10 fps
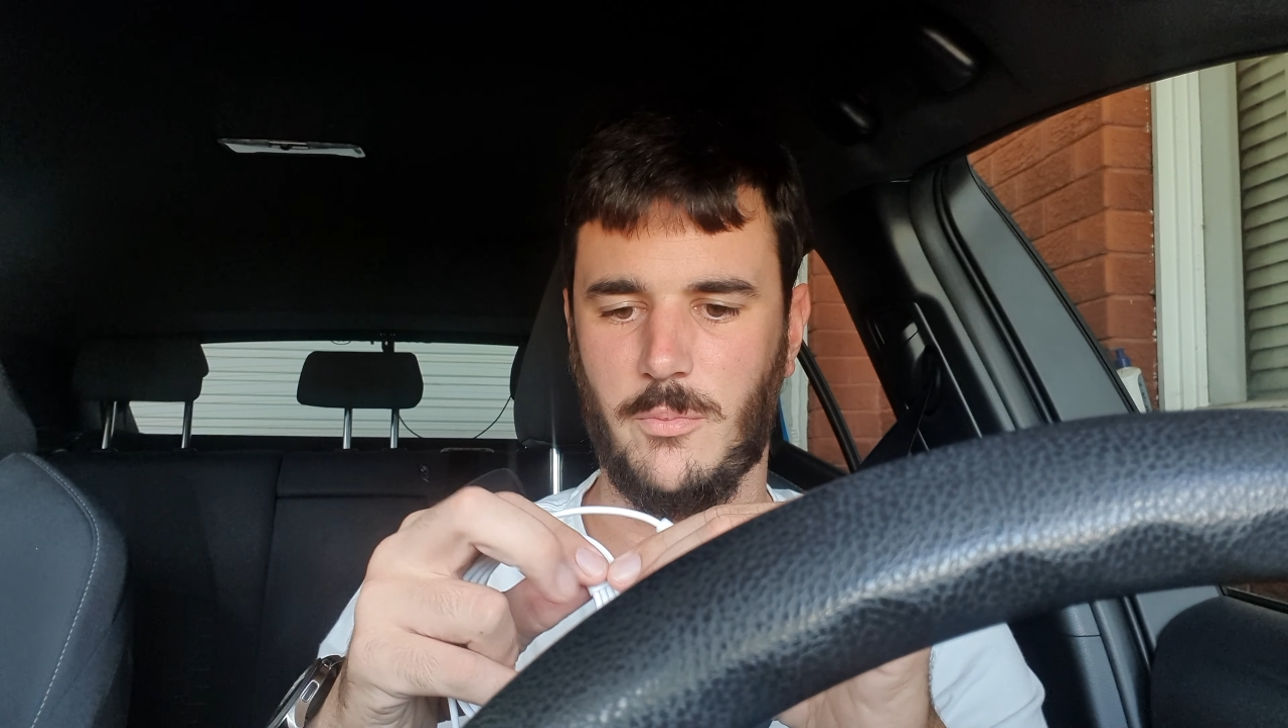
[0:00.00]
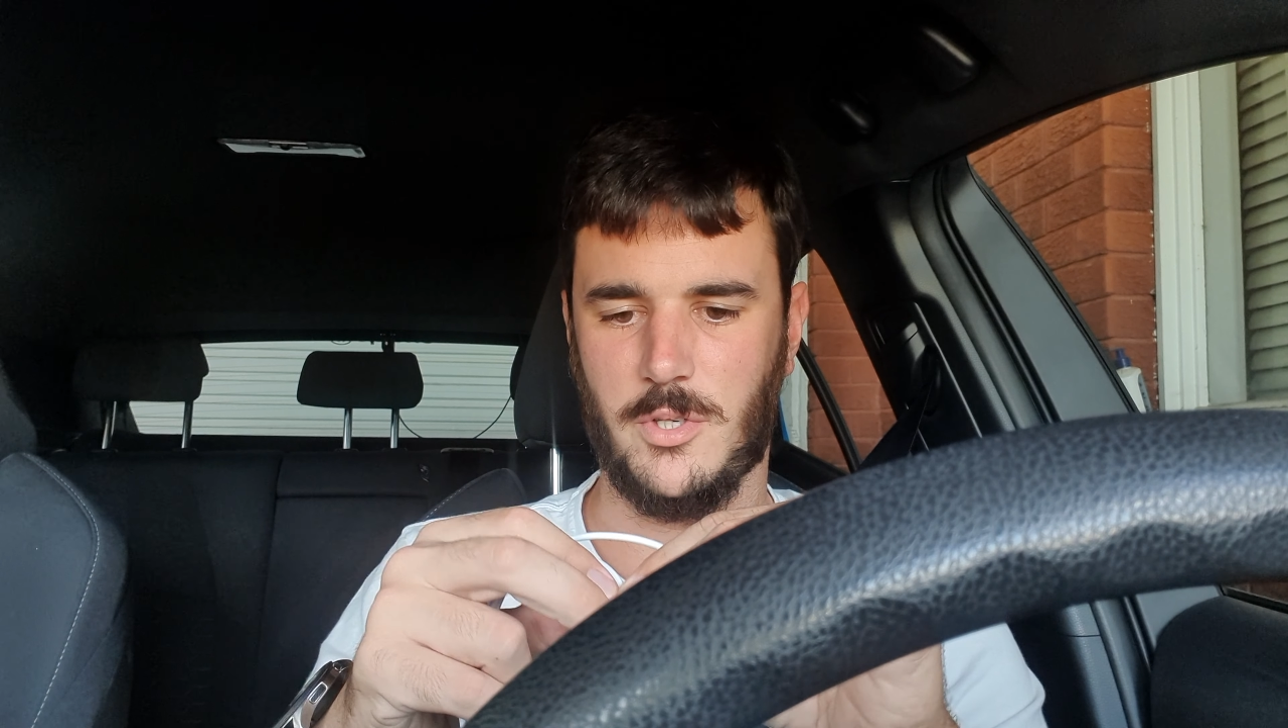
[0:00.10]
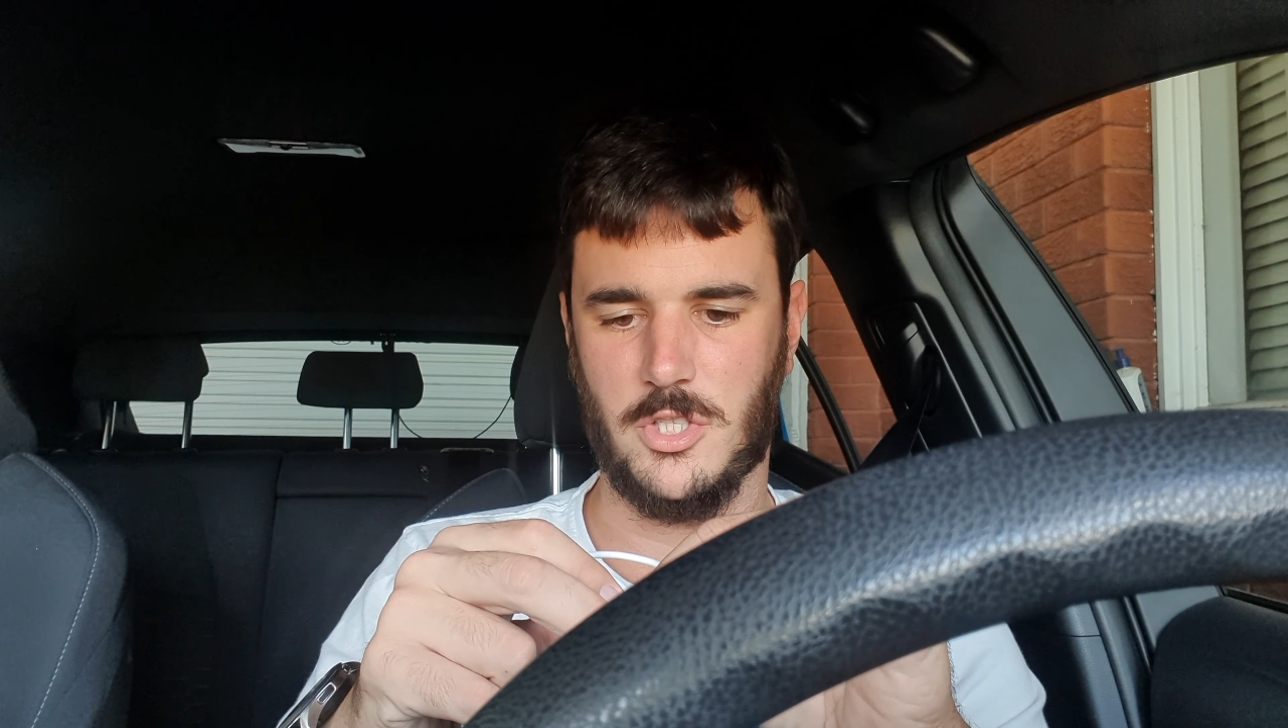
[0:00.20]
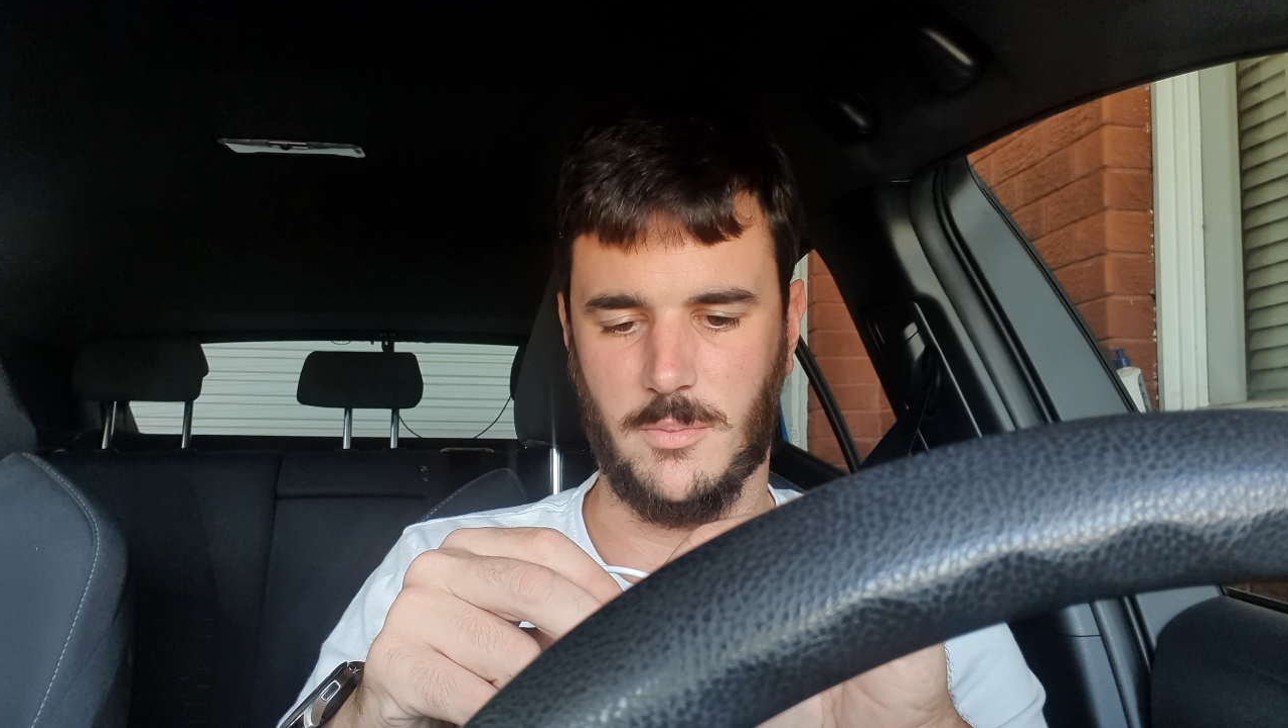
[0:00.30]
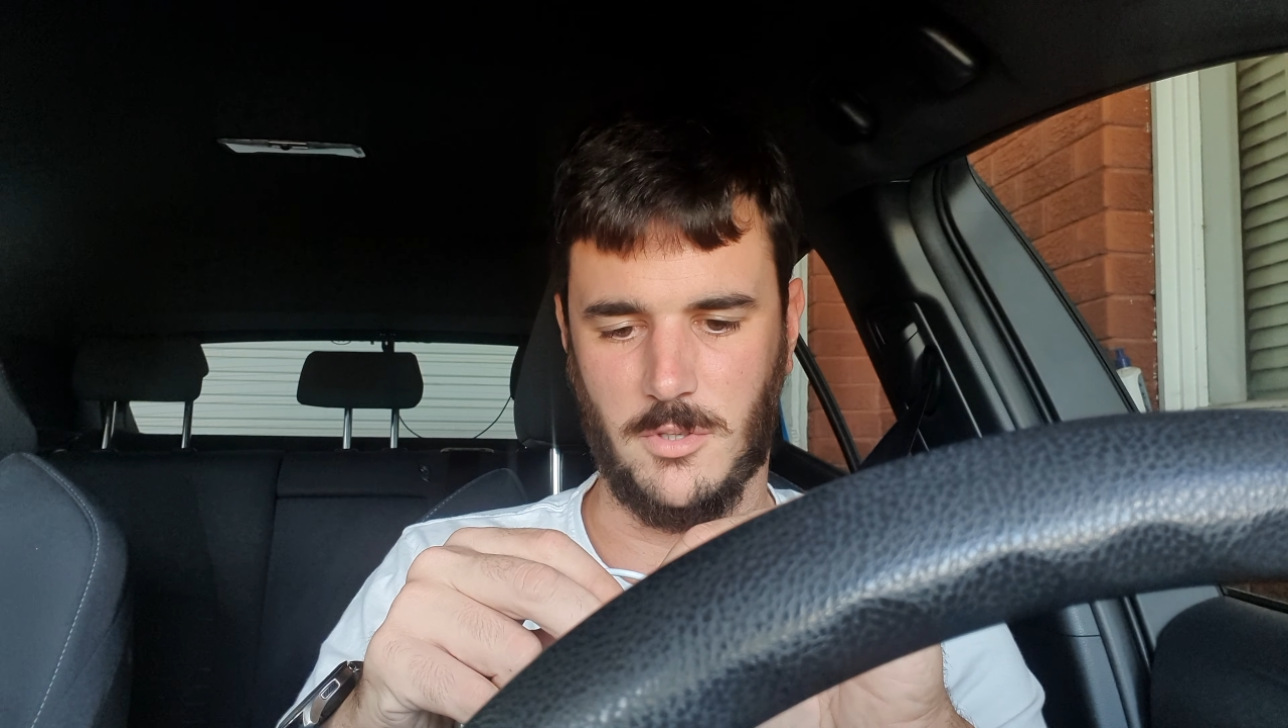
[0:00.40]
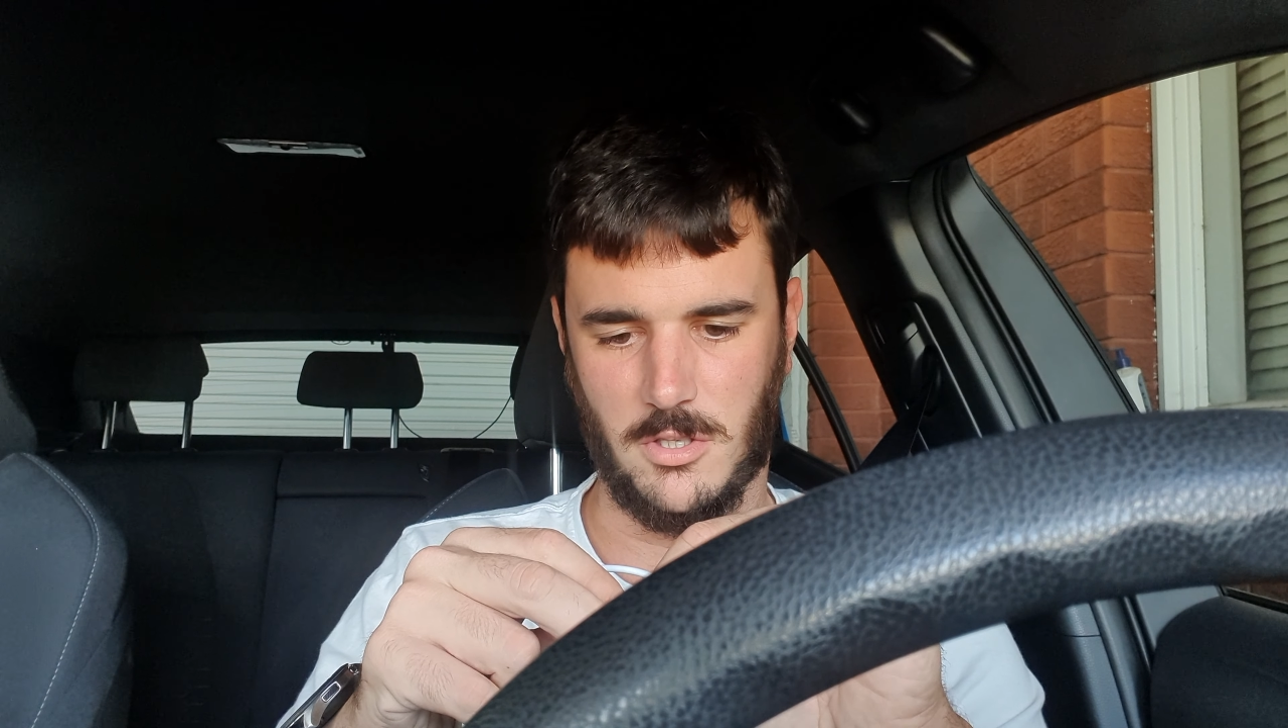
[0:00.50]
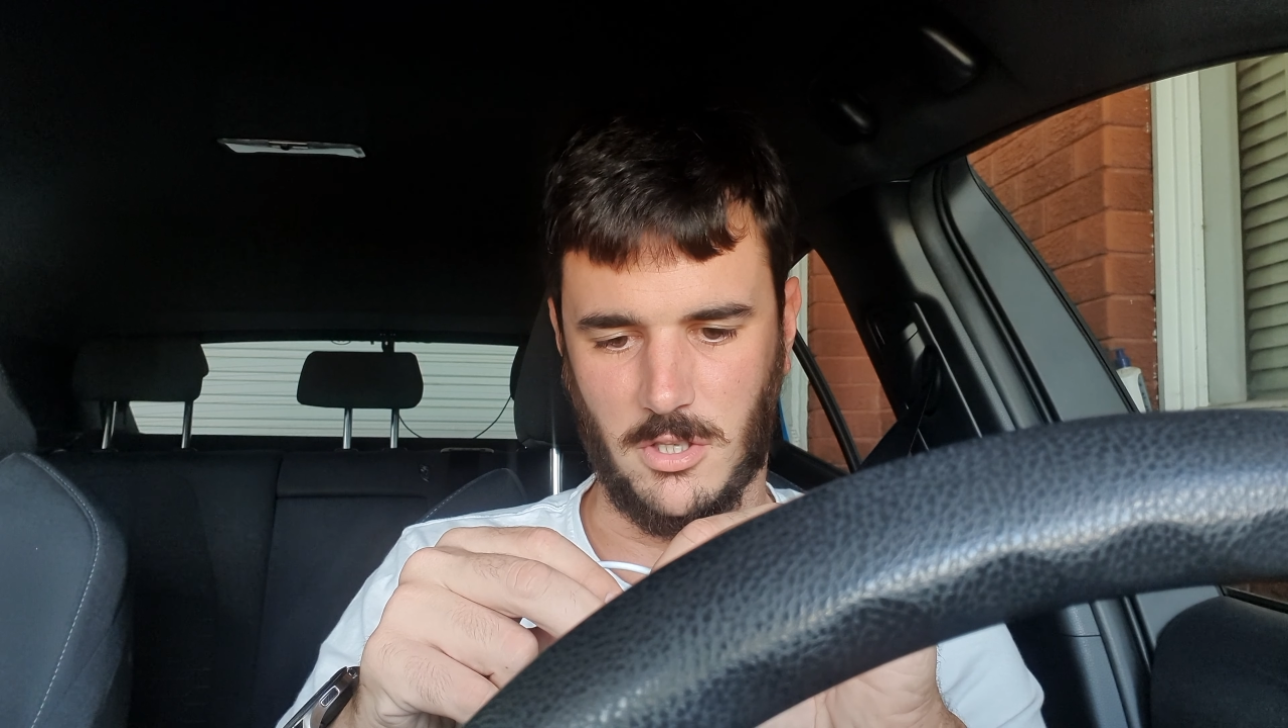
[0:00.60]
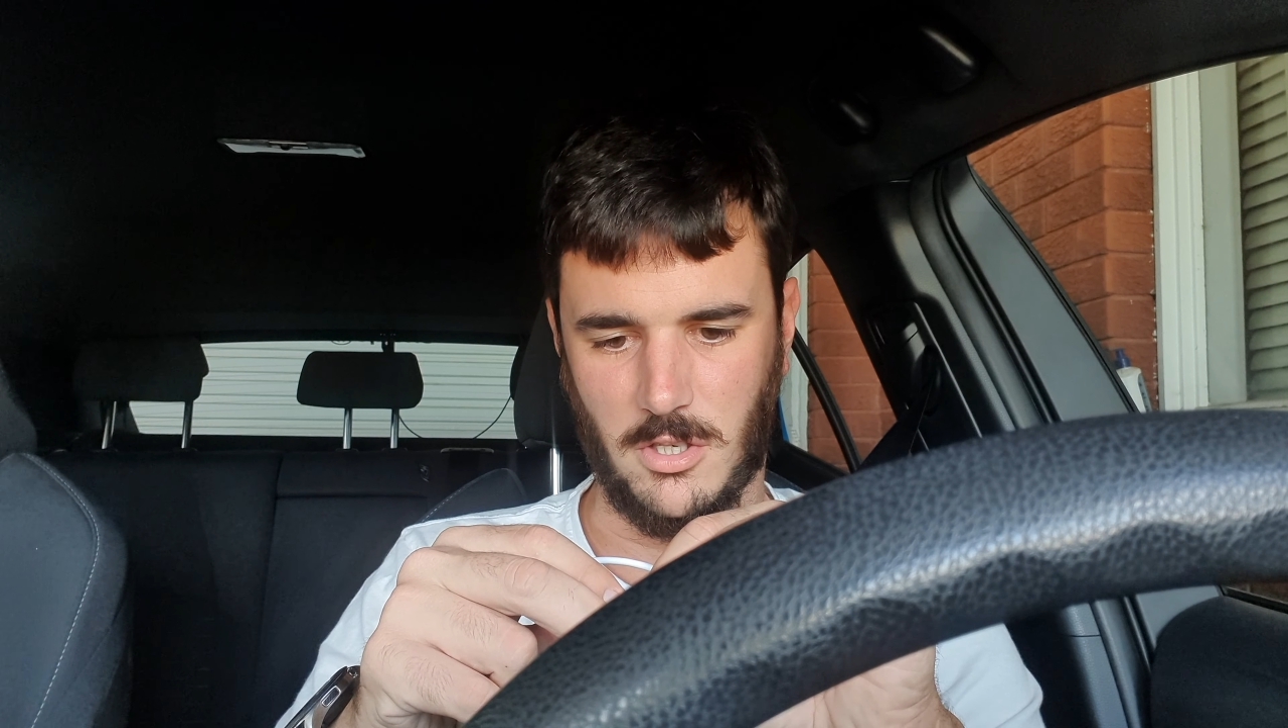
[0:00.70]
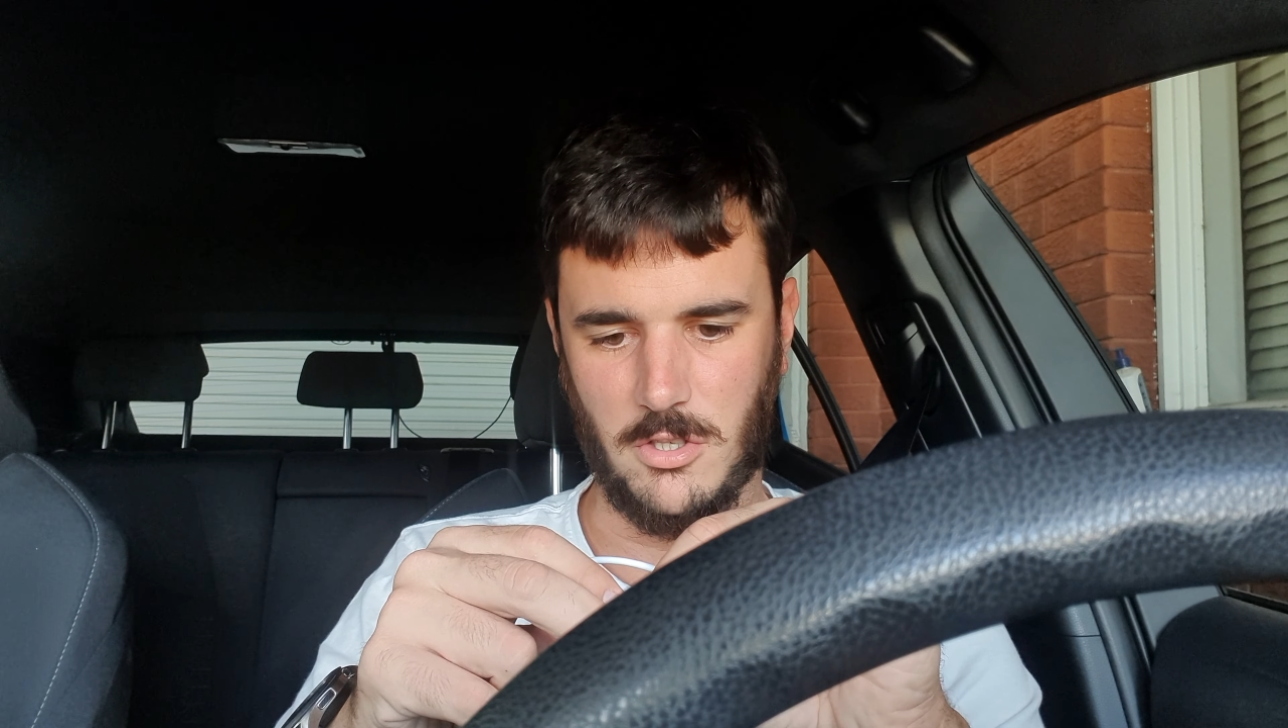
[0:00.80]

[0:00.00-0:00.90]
which I'm not going to